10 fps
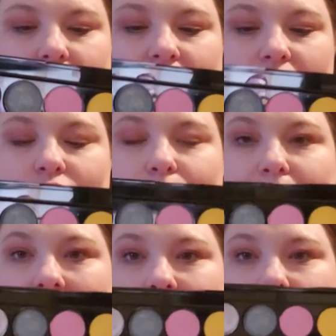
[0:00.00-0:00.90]
thank you for
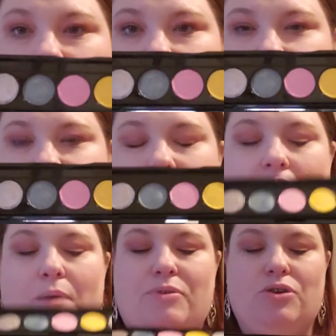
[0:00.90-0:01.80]
being a friend on the
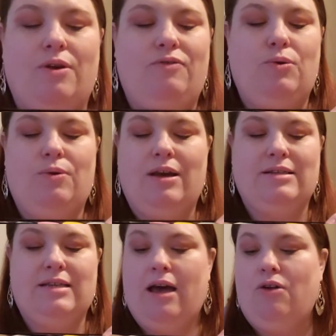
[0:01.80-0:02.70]
top. So if you can
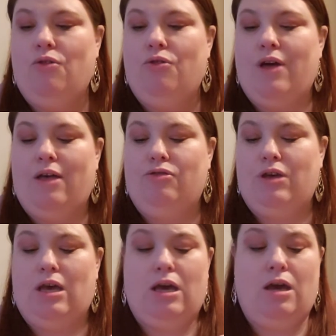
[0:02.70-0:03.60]
tell that
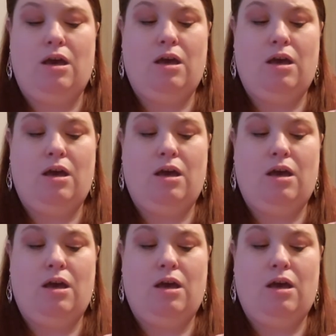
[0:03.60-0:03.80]
the